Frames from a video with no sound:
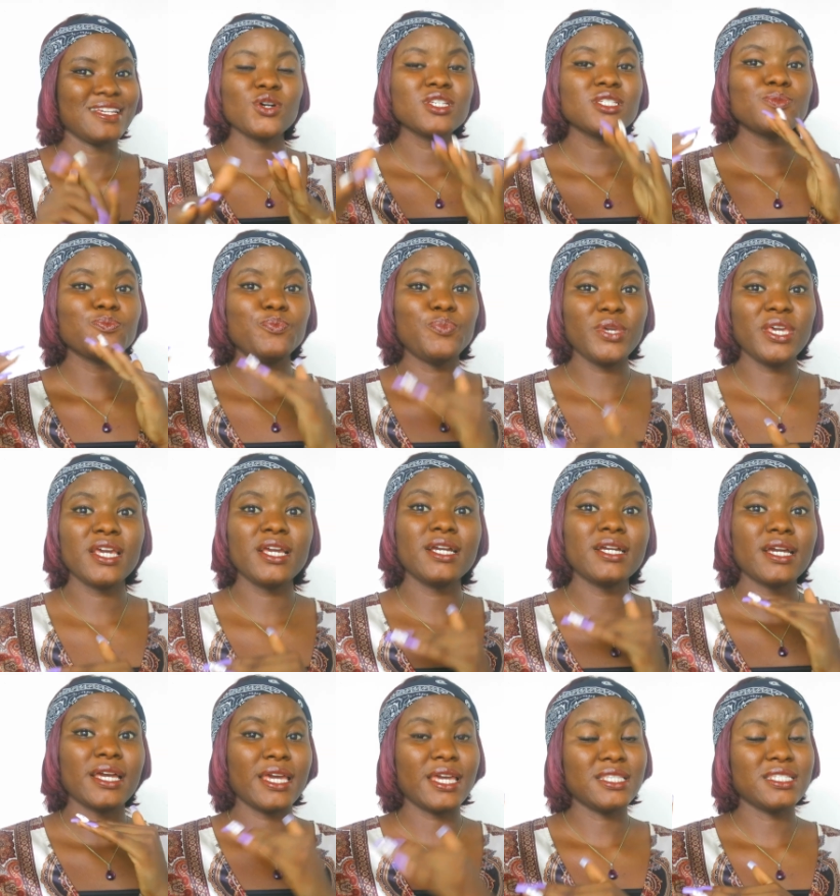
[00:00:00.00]
Those
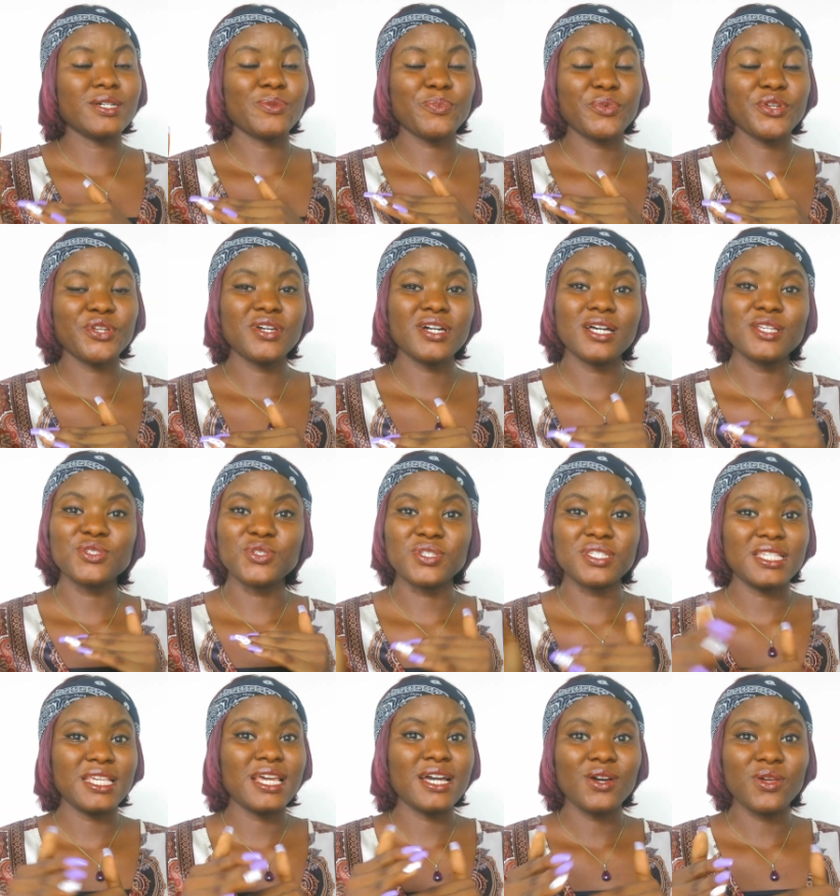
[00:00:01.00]
big entrepreneurs you
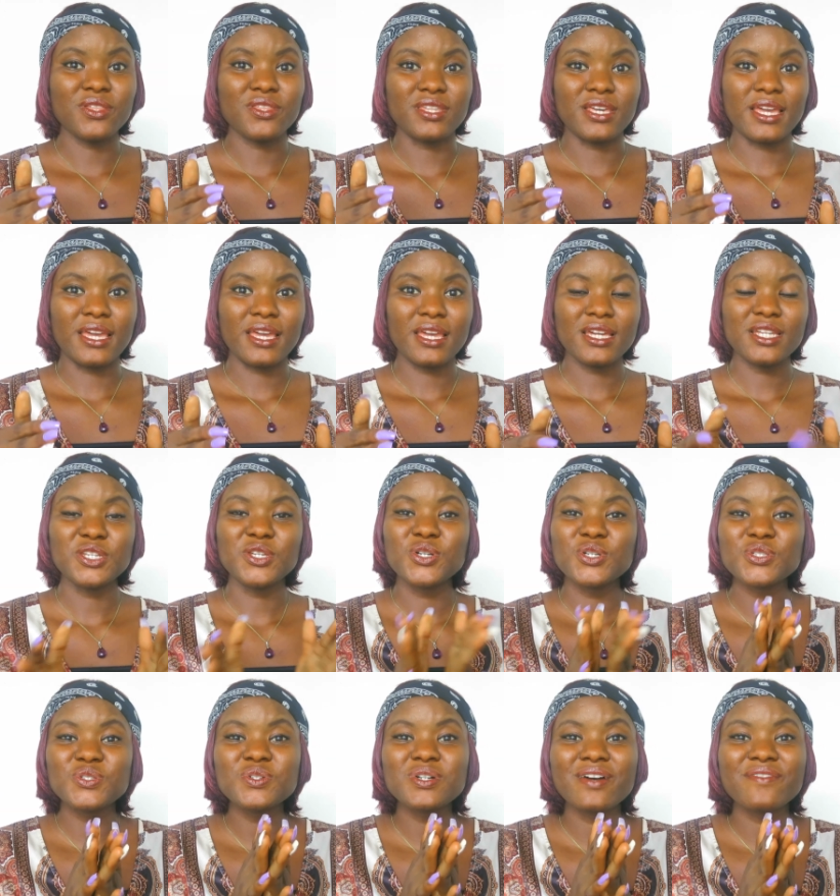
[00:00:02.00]
see out there, they
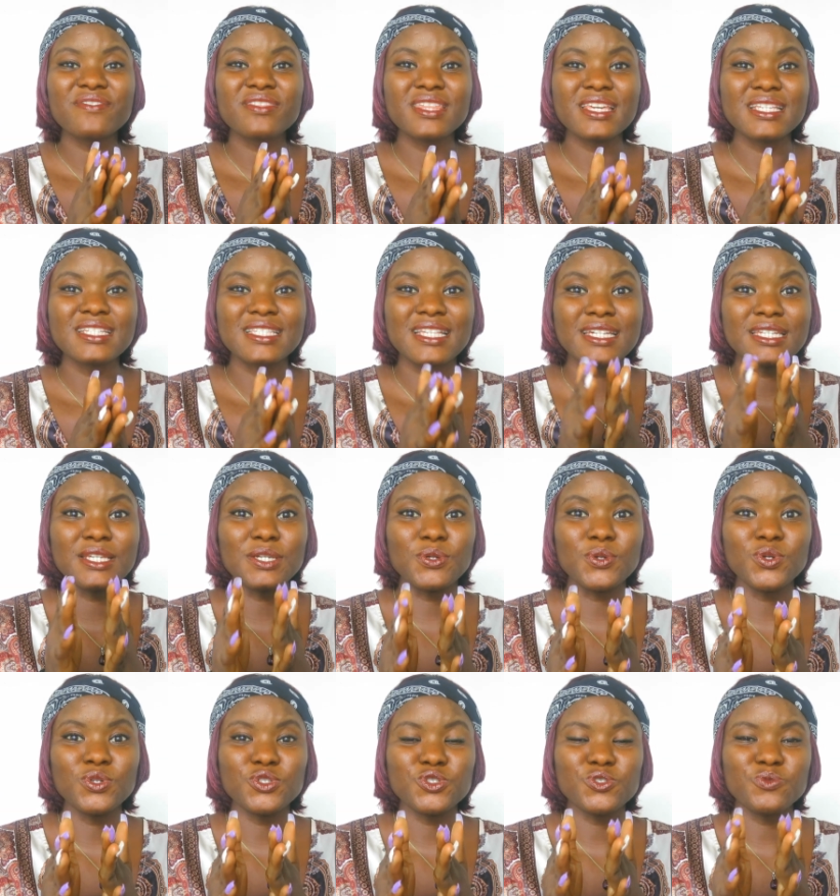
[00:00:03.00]
also have things that they
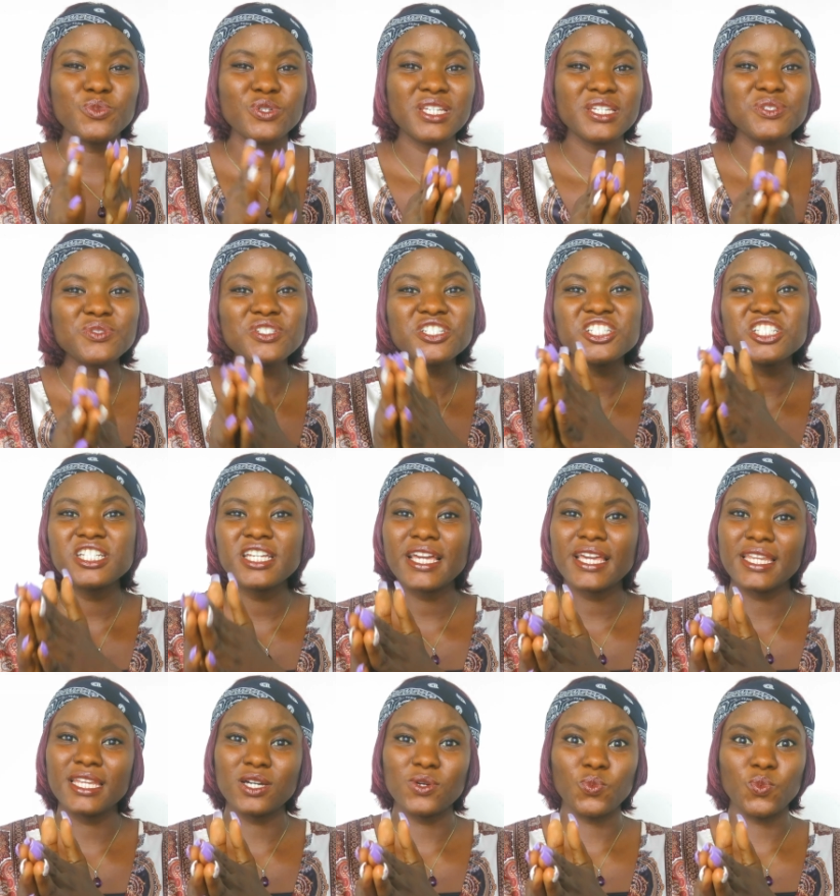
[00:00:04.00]
go through, but they don't
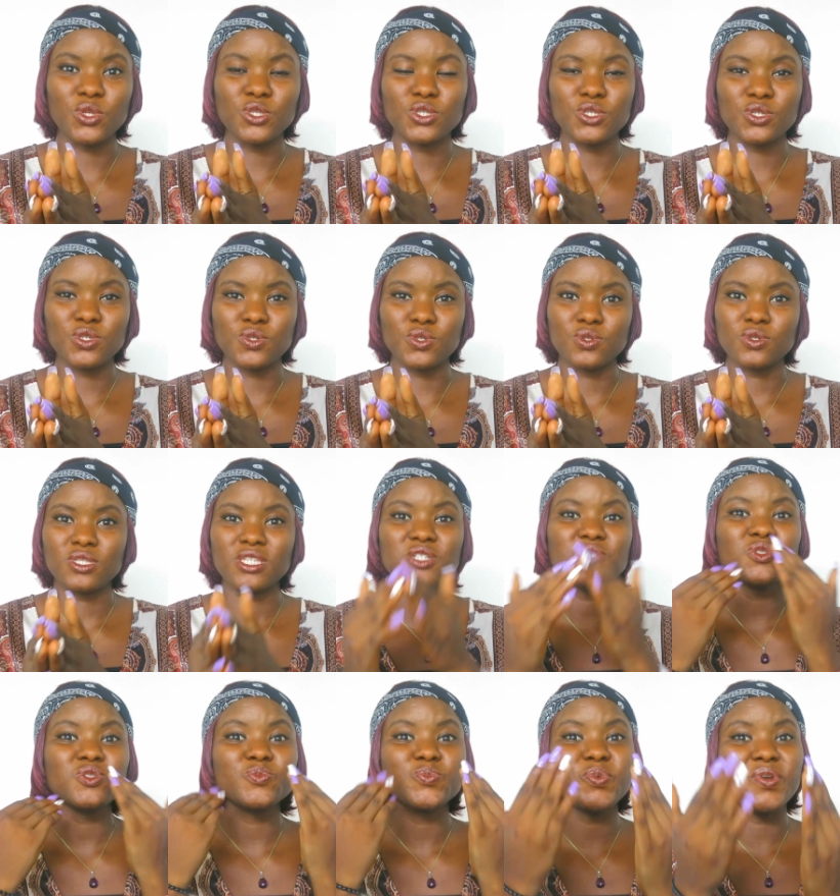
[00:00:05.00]
share it out with you.
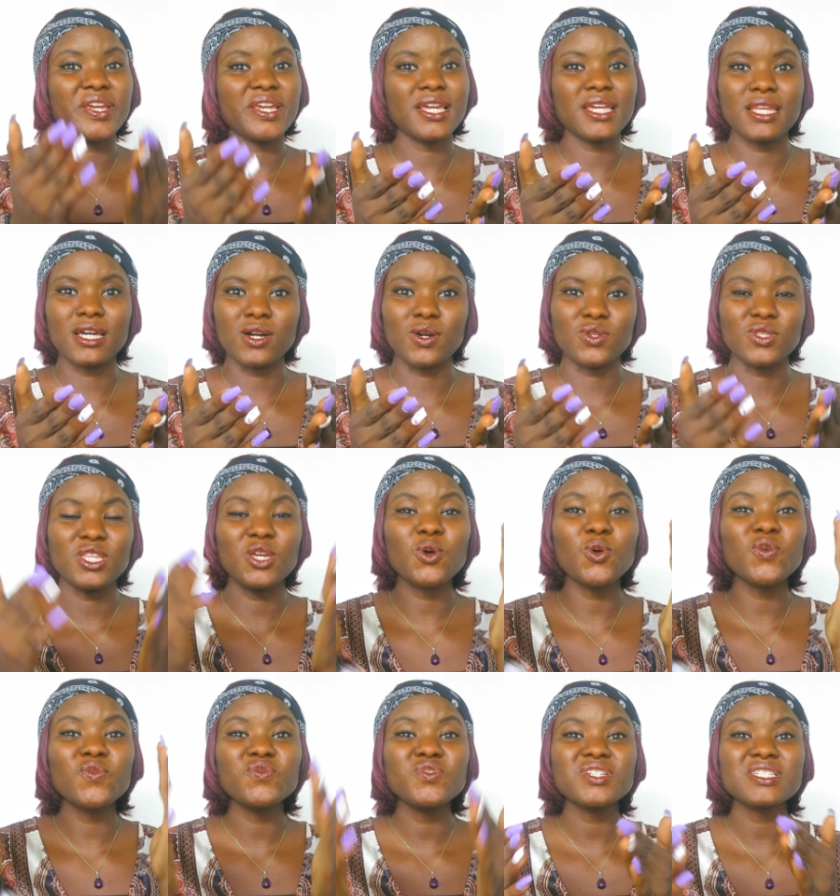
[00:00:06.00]
They don't bring it out.
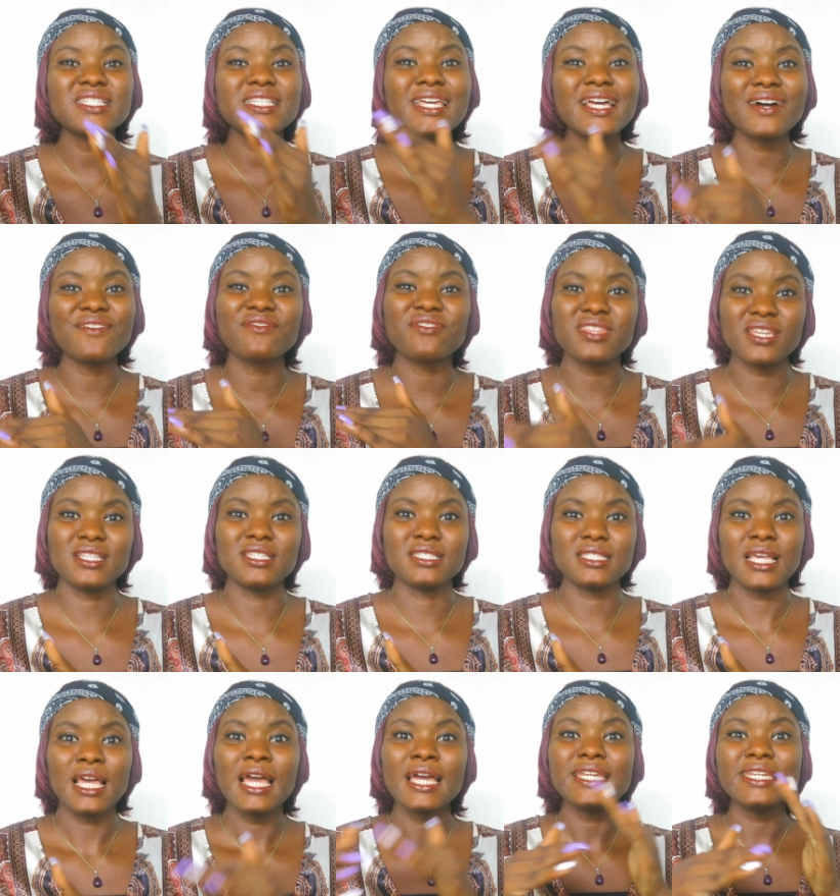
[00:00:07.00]
They obviously have
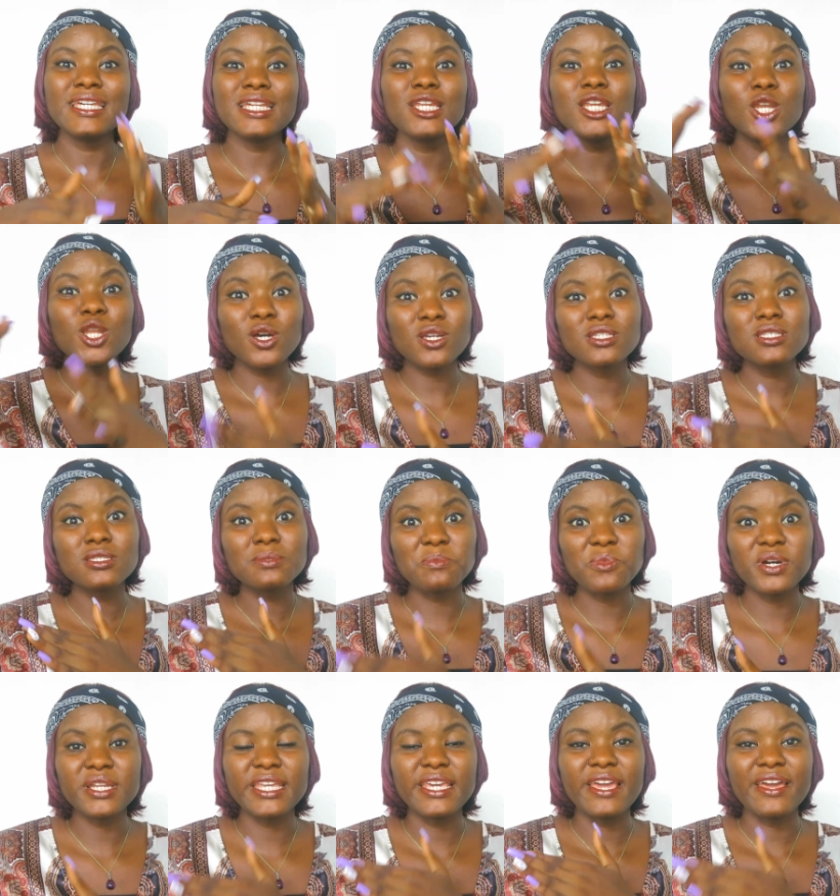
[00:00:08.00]
things. They lost
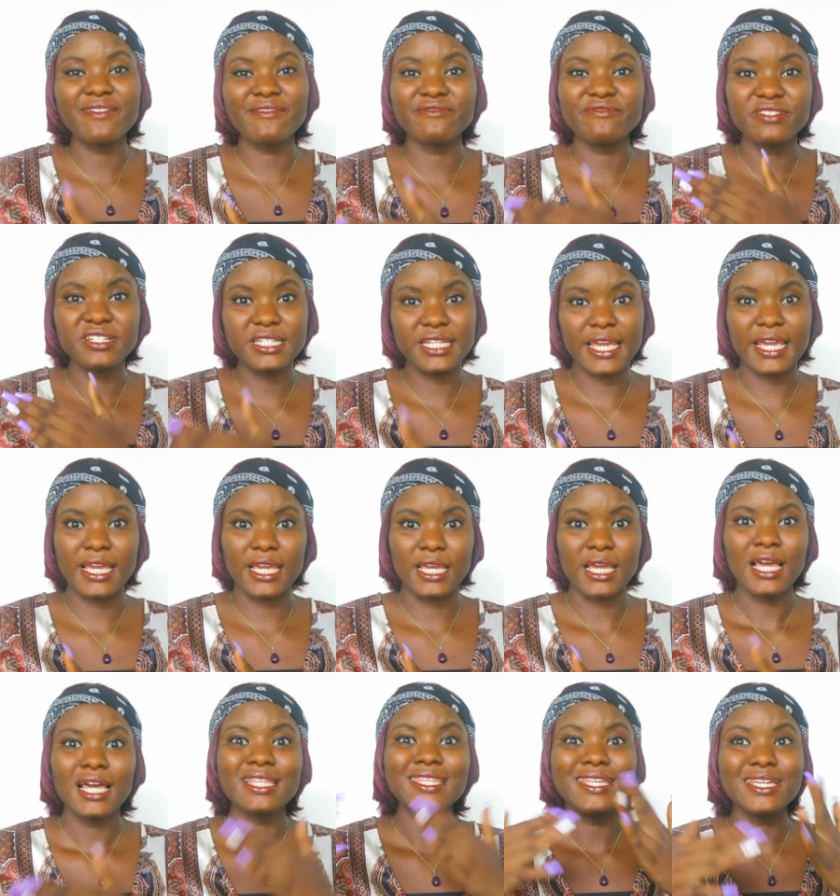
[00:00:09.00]
money every
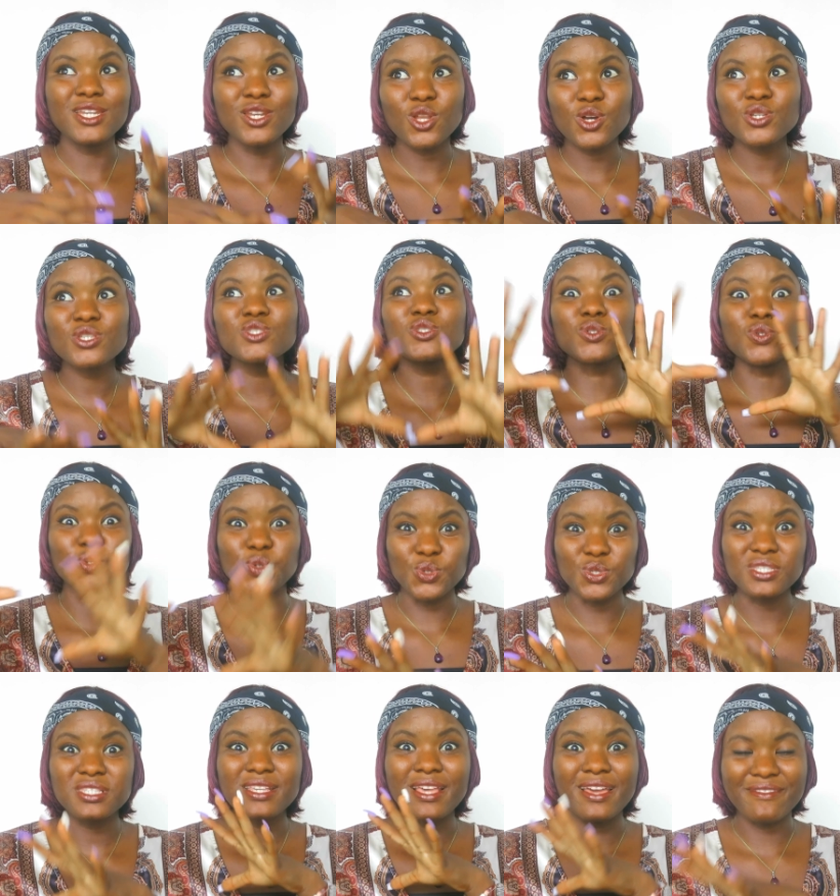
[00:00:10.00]
day. They lost
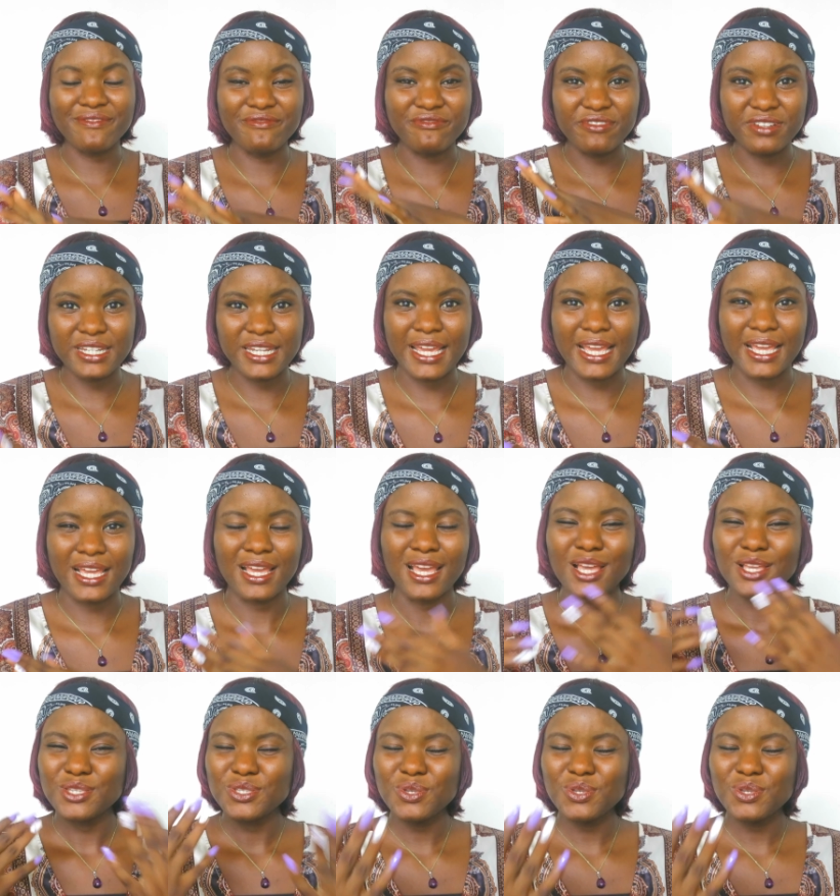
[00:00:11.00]
goods every day.